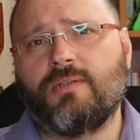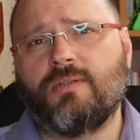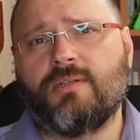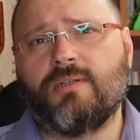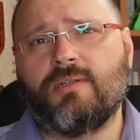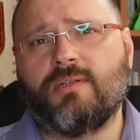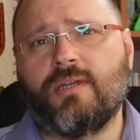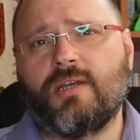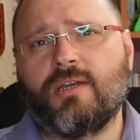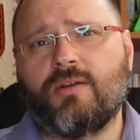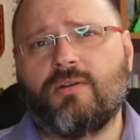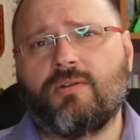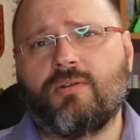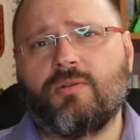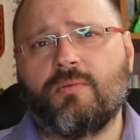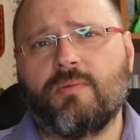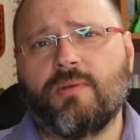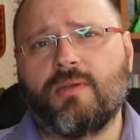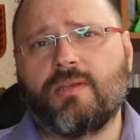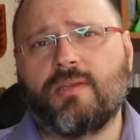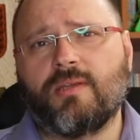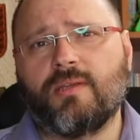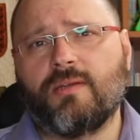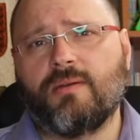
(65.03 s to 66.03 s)
the
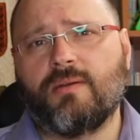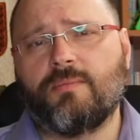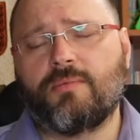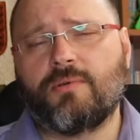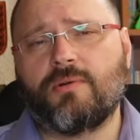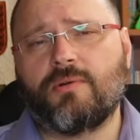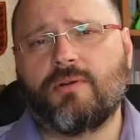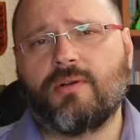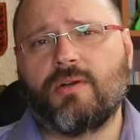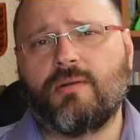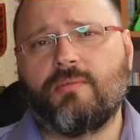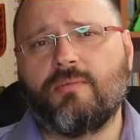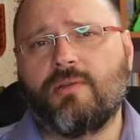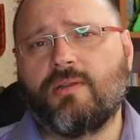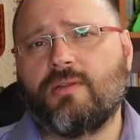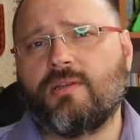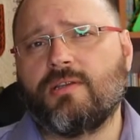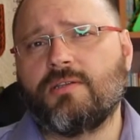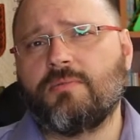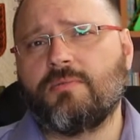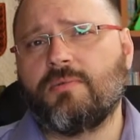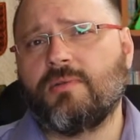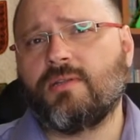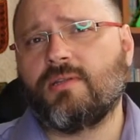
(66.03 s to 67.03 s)
economic program that
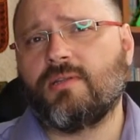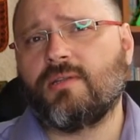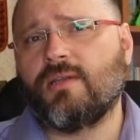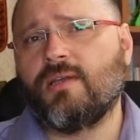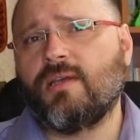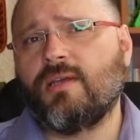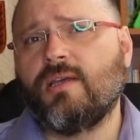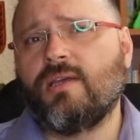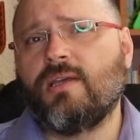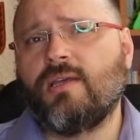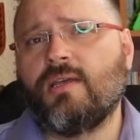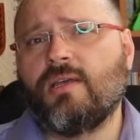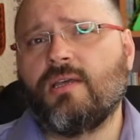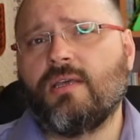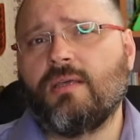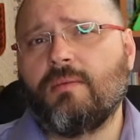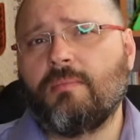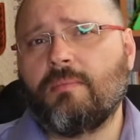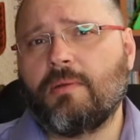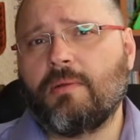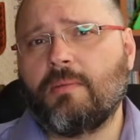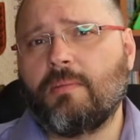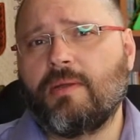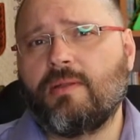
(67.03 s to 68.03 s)
has been
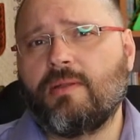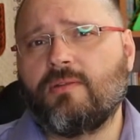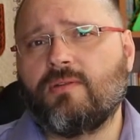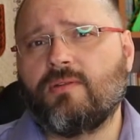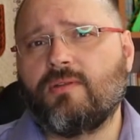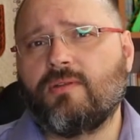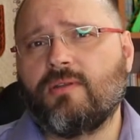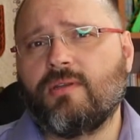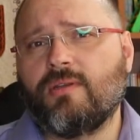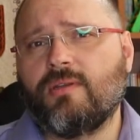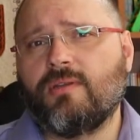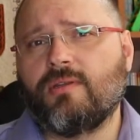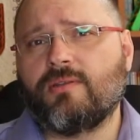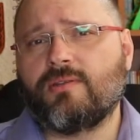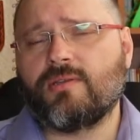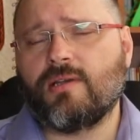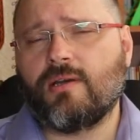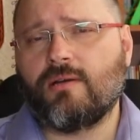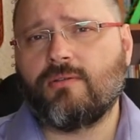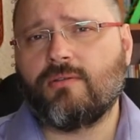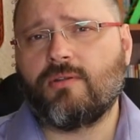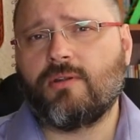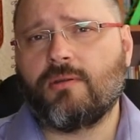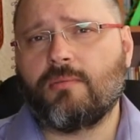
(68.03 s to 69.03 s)
implemented in
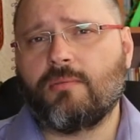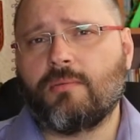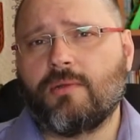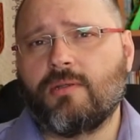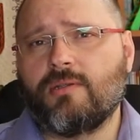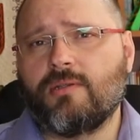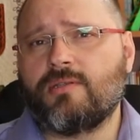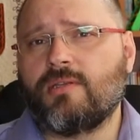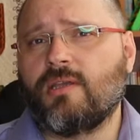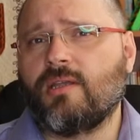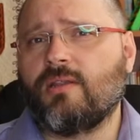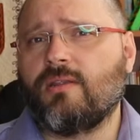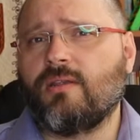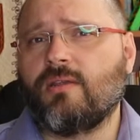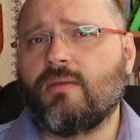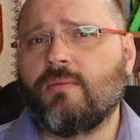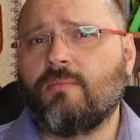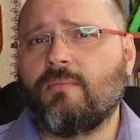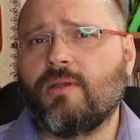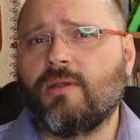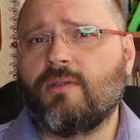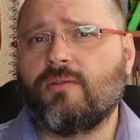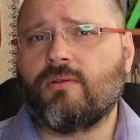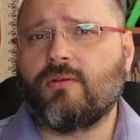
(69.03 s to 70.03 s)
Saudi Arabia is getting
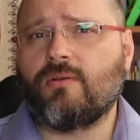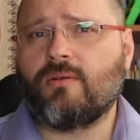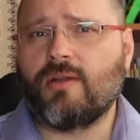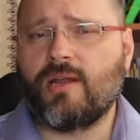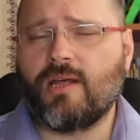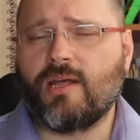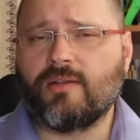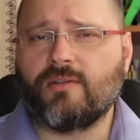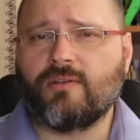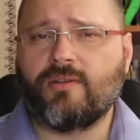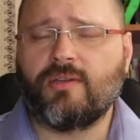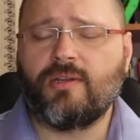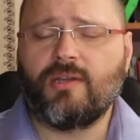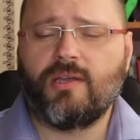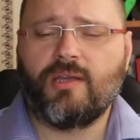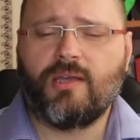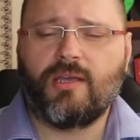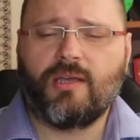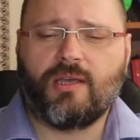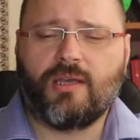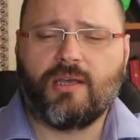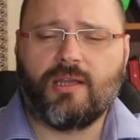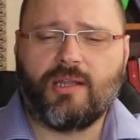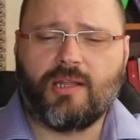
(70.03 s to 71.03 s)
better or not.
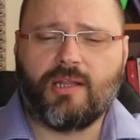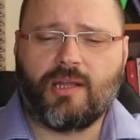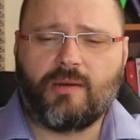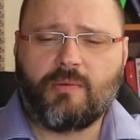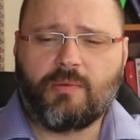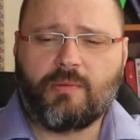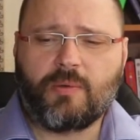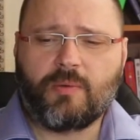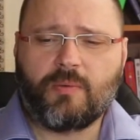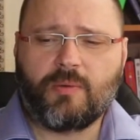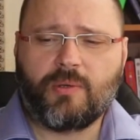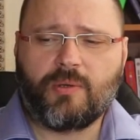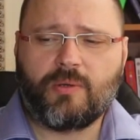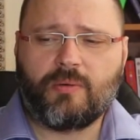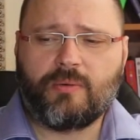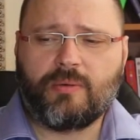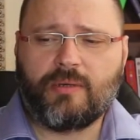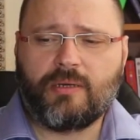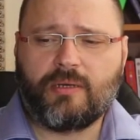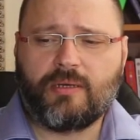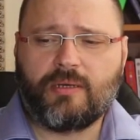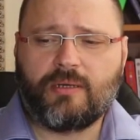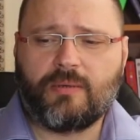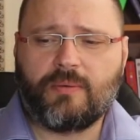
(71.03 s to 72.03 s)
In our
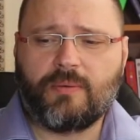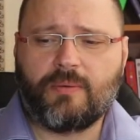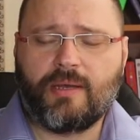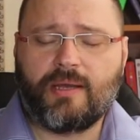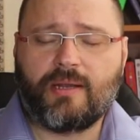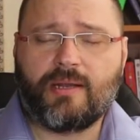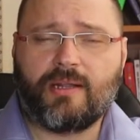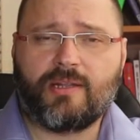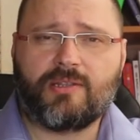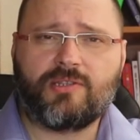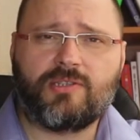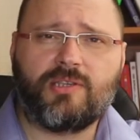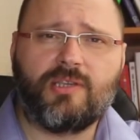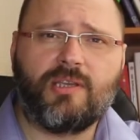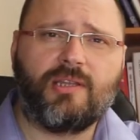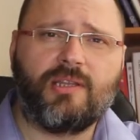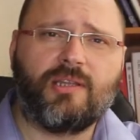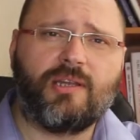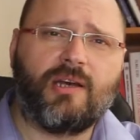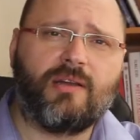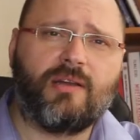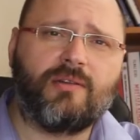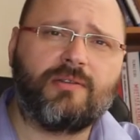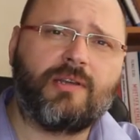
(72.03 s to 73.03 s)
view, we are not seeing
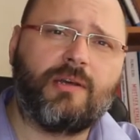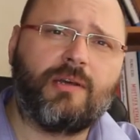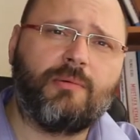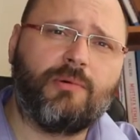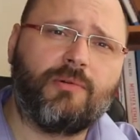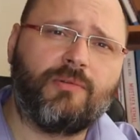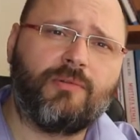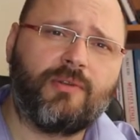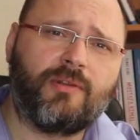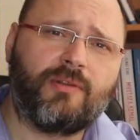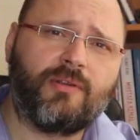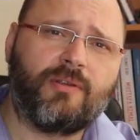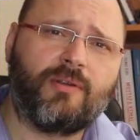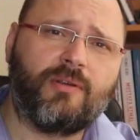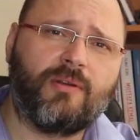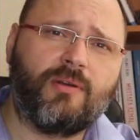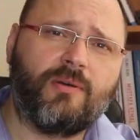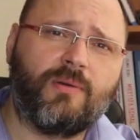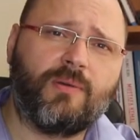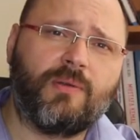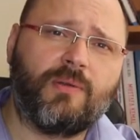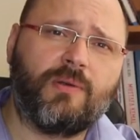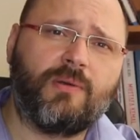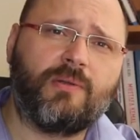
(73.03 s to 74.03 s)
the outcome of it,
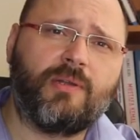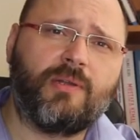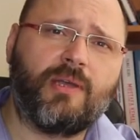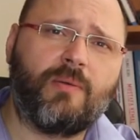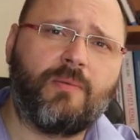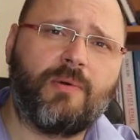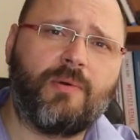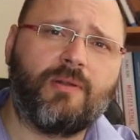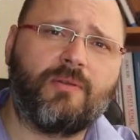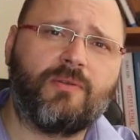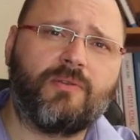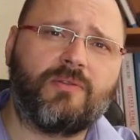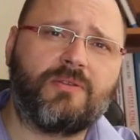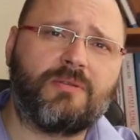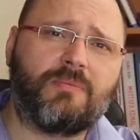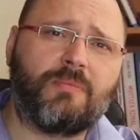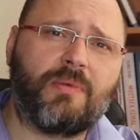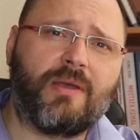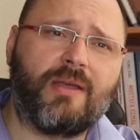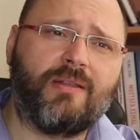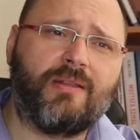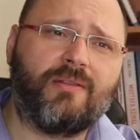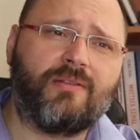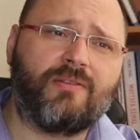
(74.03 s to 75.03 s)
although they want to
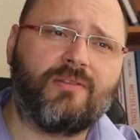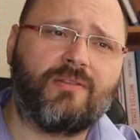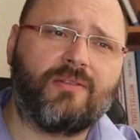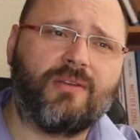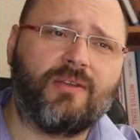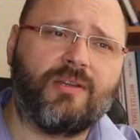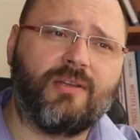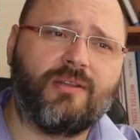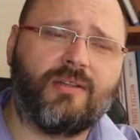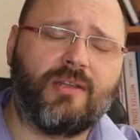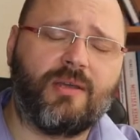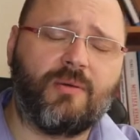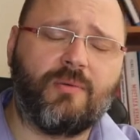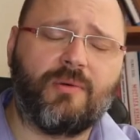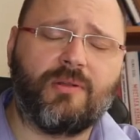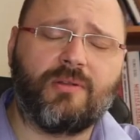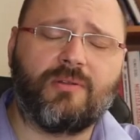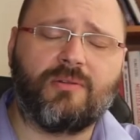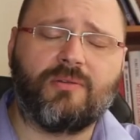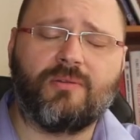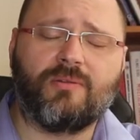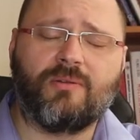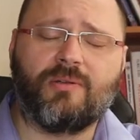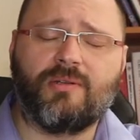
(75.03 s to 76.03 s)
spend and they want
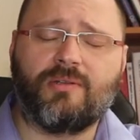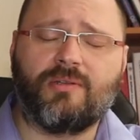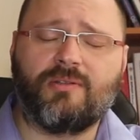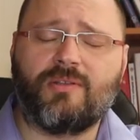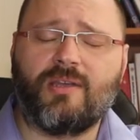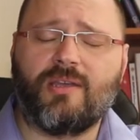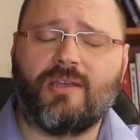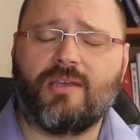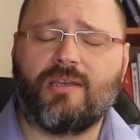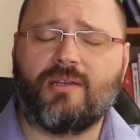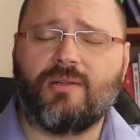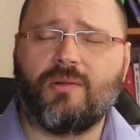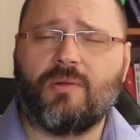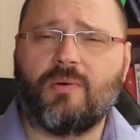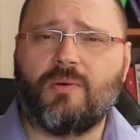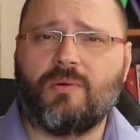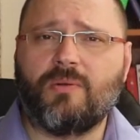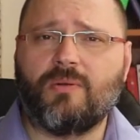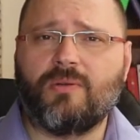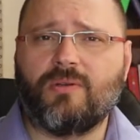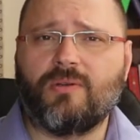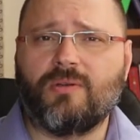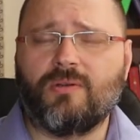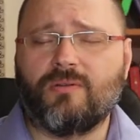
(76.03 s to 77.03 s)
to take a
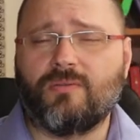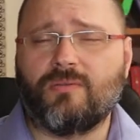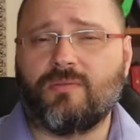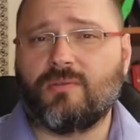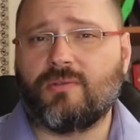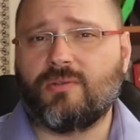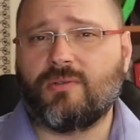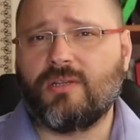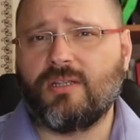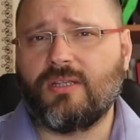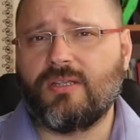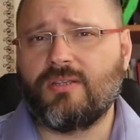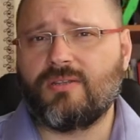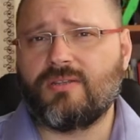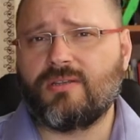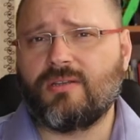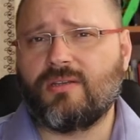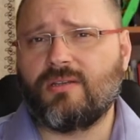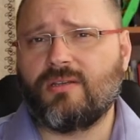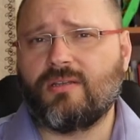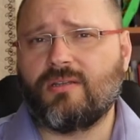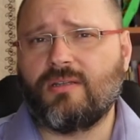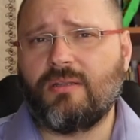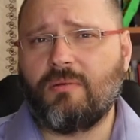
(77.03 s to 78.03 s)
loan for these
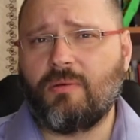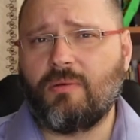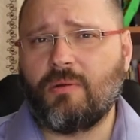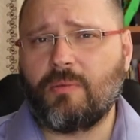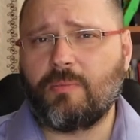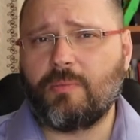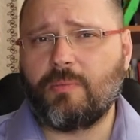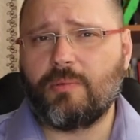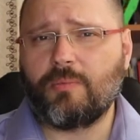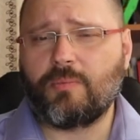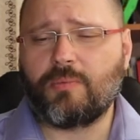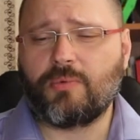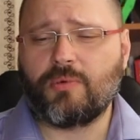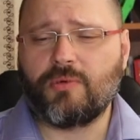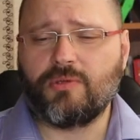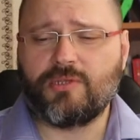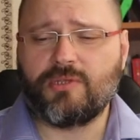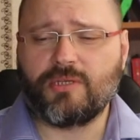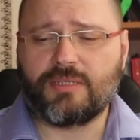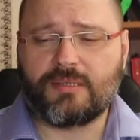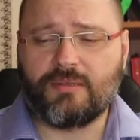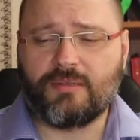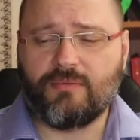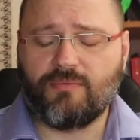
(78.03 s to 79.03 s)
development
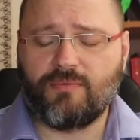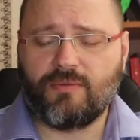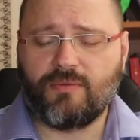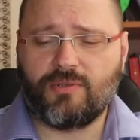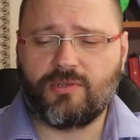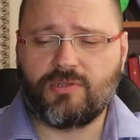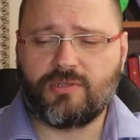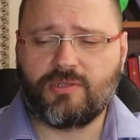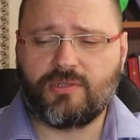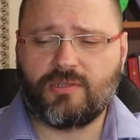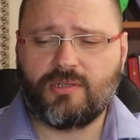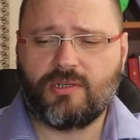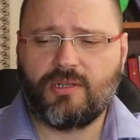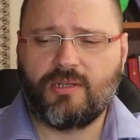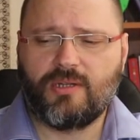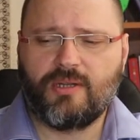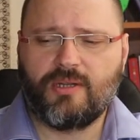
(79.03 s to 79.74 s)
projects in future.